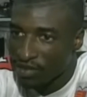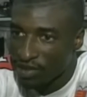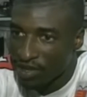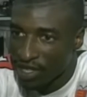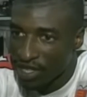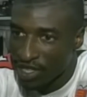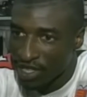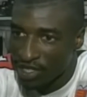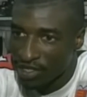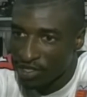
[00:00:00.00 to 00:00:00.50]

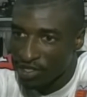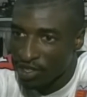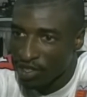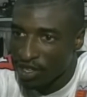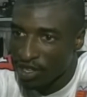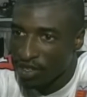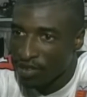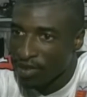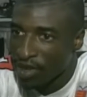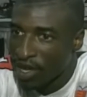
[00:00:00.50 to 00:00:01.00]
players. You
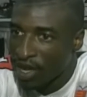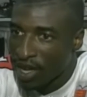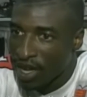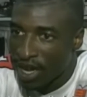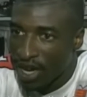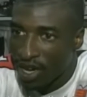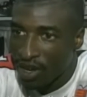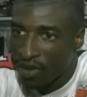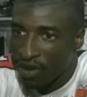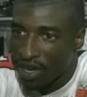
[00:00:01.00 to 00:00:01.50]
know,
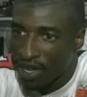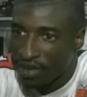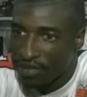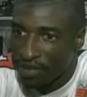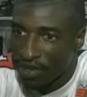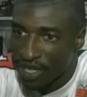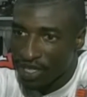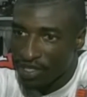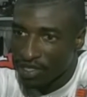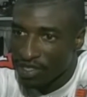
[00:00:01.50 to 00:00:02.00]
I go out and
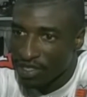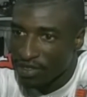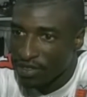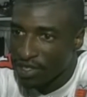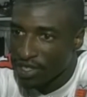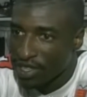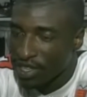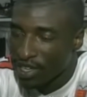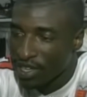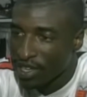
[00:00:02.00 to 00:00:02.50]
practice
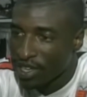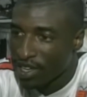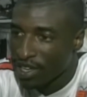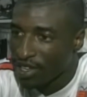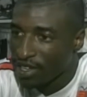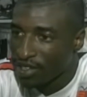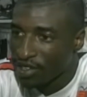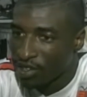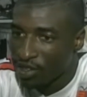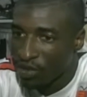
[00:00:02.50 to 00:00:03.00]
every day
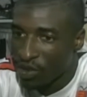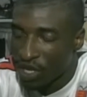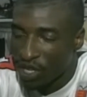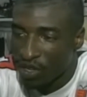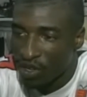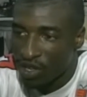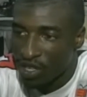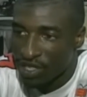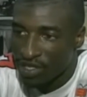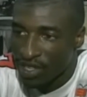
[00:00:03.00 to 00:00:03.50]
and, you know, work
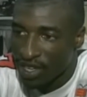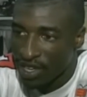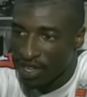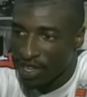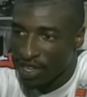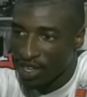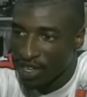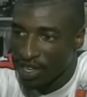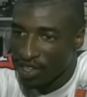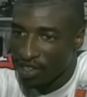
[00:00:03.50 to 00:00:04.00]
hard as I
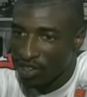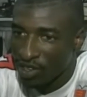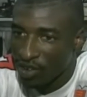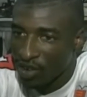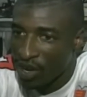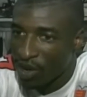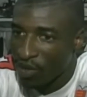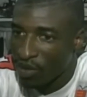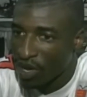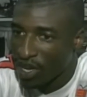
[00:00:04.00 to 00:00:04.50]
can. You know,
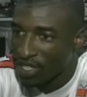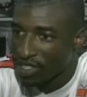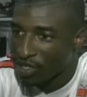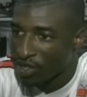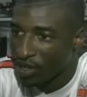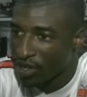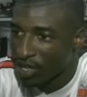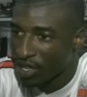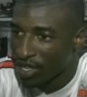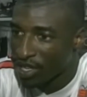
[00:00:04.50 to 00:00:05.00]
I watched
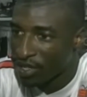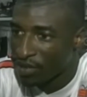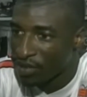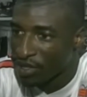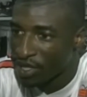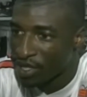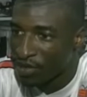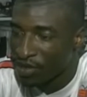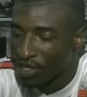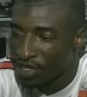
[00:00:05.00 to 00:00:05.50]
Hartley when
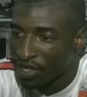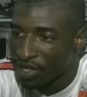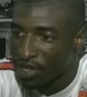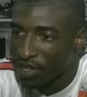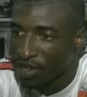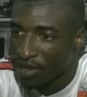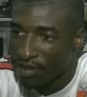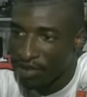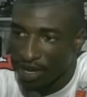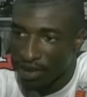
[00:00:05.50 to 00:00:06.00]
he was
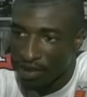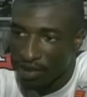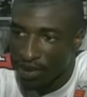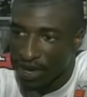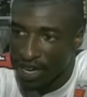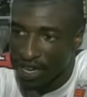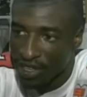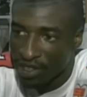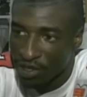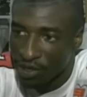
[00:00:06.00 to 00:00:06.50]
here and Bobby
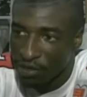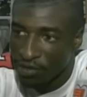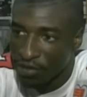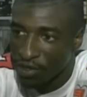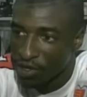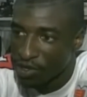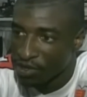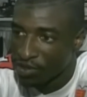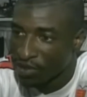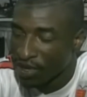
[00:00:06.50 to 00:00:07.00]
Riley and those
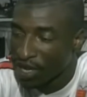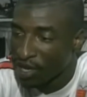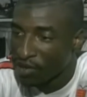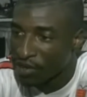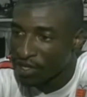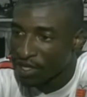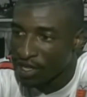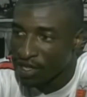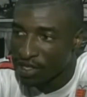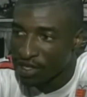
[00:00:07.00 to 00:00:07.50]
folks when I
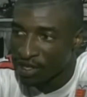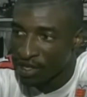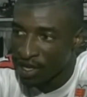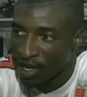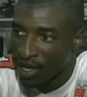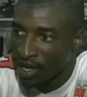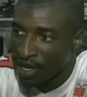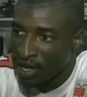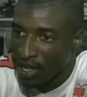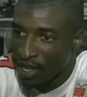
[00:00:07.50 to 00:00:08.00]
was younger.
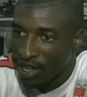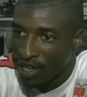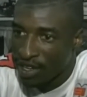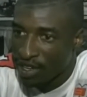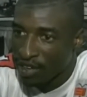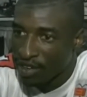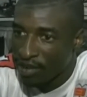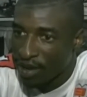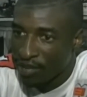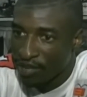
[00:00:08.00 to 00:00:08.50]
And
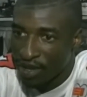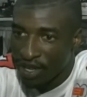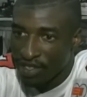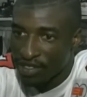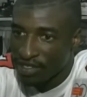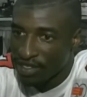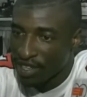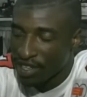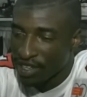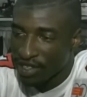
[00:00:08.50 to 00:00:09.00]
I
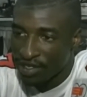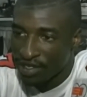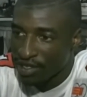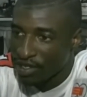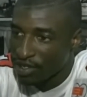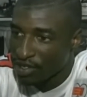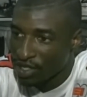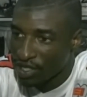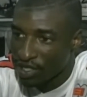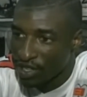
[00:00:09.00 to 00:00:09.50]
basically, you
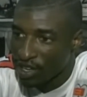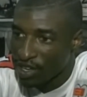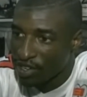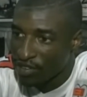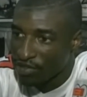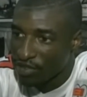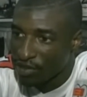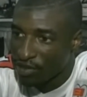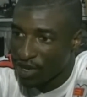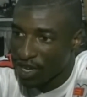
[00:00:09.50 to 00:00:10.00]
know, just
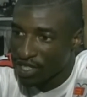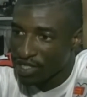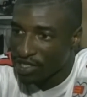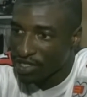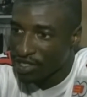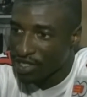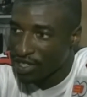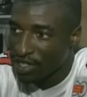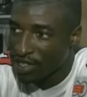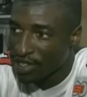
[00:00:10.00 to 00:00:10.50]
learned from
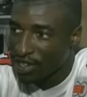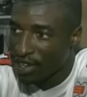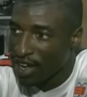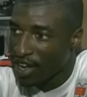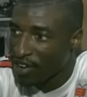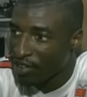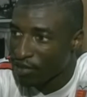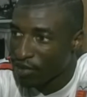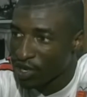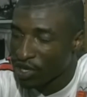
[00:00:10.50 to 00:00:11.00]
watching, and
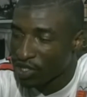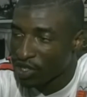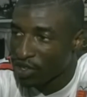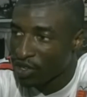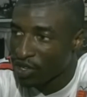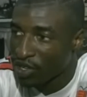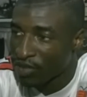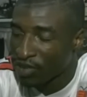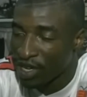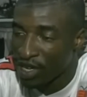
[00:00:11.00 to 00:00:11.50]
I've worked
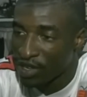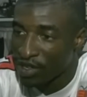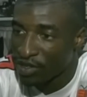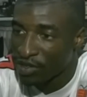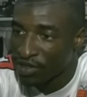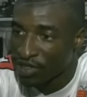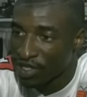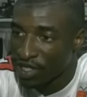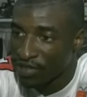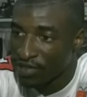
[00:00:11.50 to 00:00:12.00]
hard on my
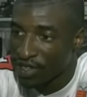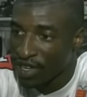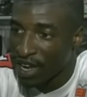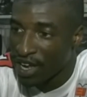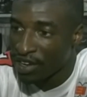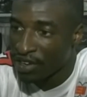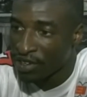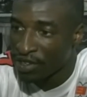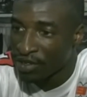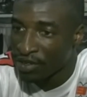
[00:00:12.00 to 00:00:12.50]
own stuff that
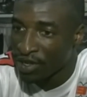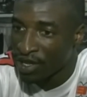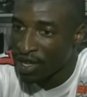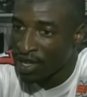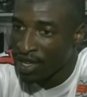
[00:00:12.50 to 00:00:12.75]
I know.